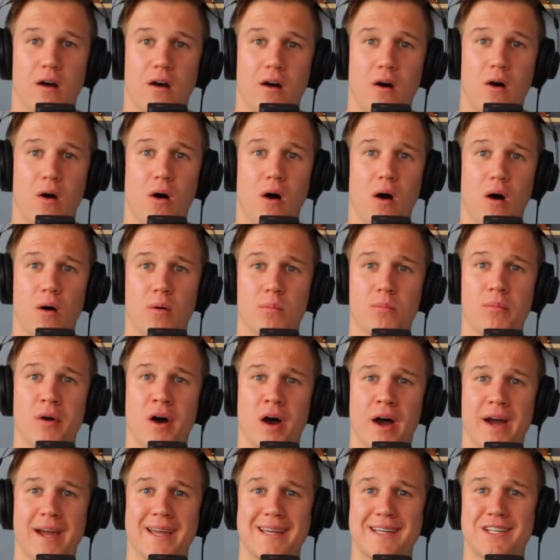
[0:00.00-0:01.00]
Oh
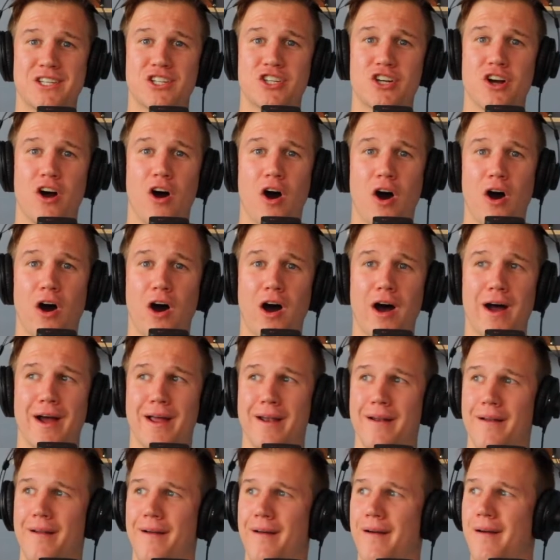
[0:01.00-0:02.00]
my
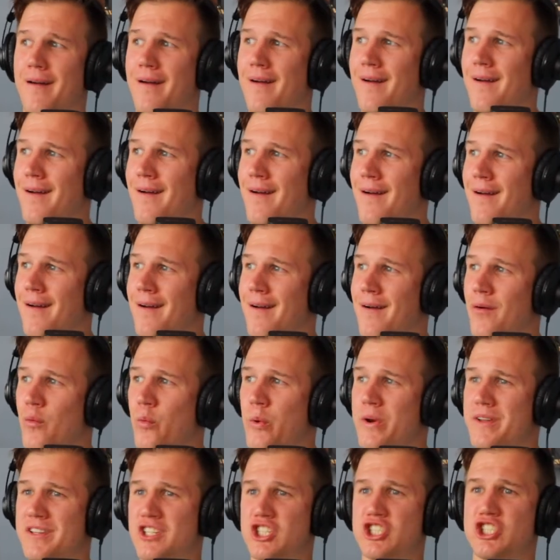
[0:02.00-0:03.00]
god.
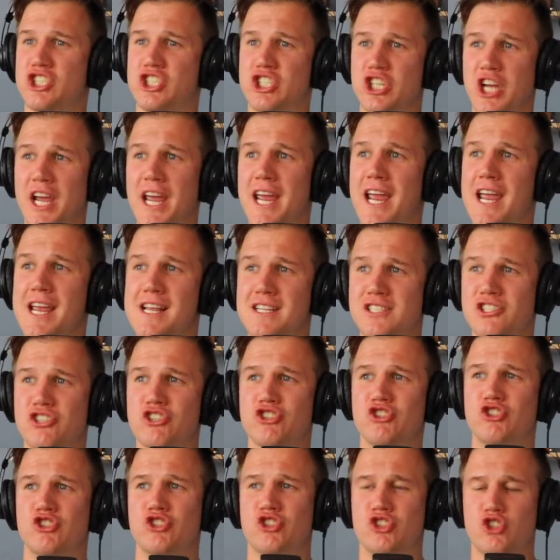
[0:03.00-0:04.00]
With cheese
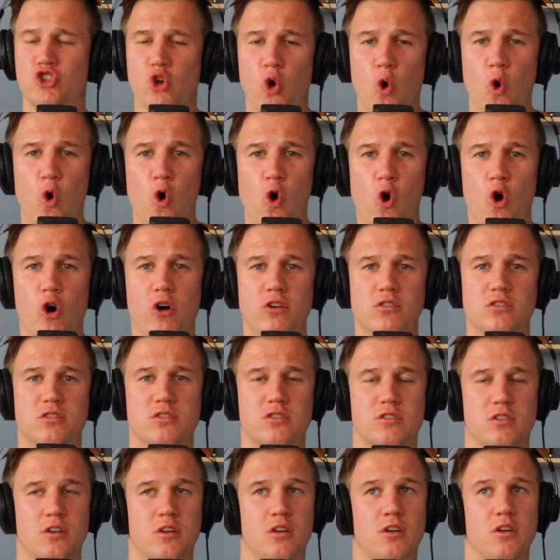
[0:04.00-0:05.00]

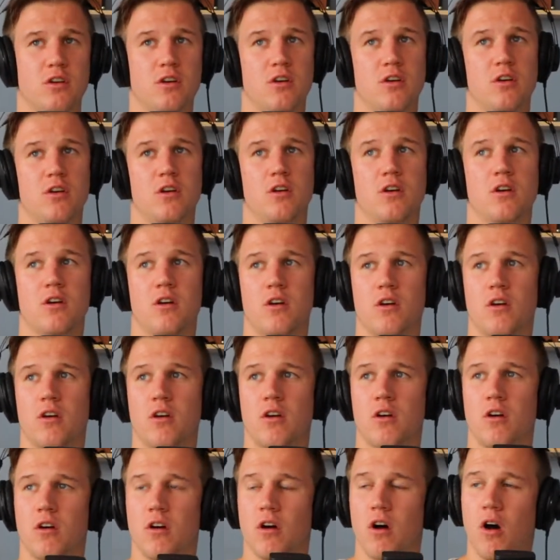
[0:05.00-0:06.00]
sauce.
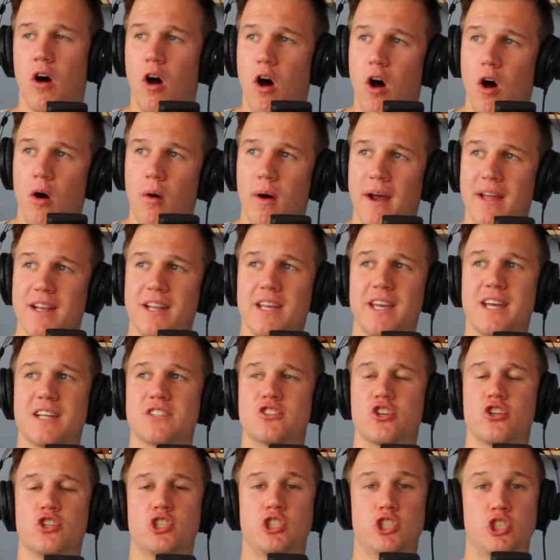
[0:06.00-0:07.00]
Oh, and he has
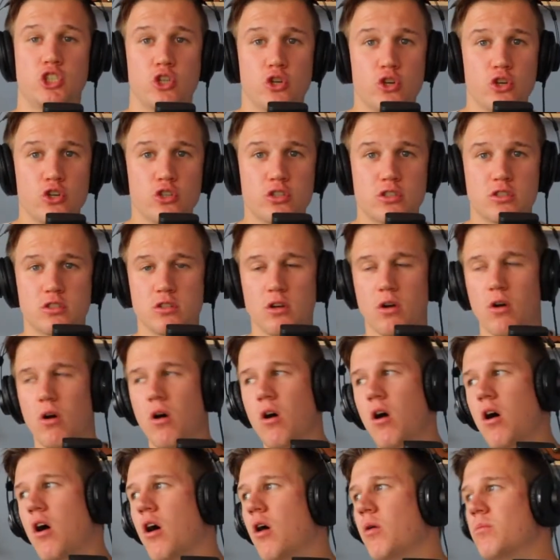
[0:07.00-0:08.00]
a juice.
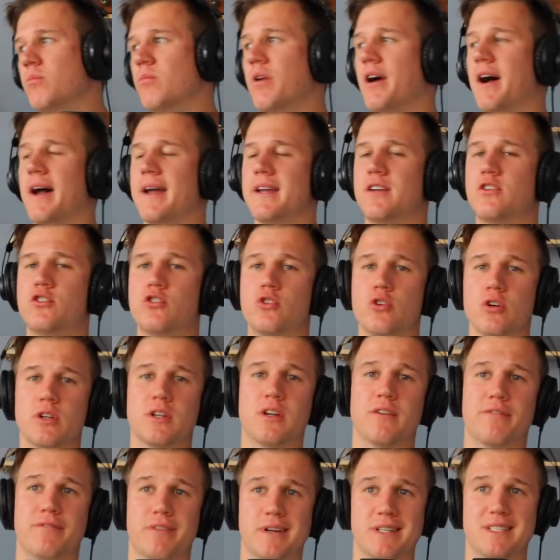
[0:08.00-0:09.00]
Oh my
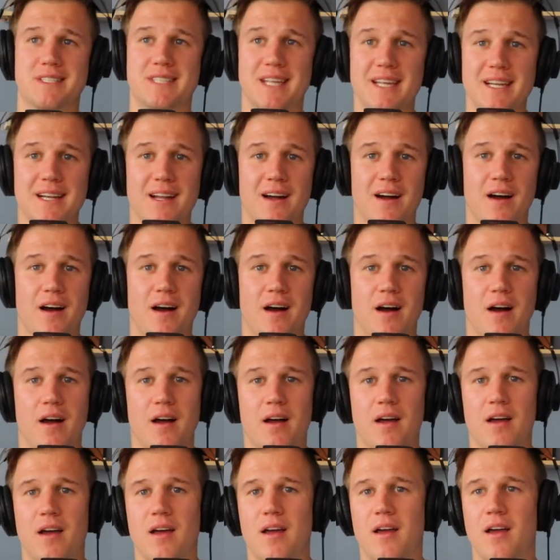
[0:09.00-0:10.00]
goodness. For dinner,
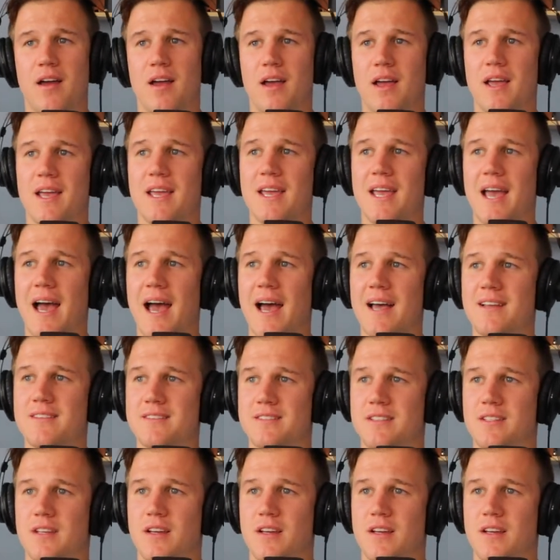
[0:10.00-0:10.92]
he has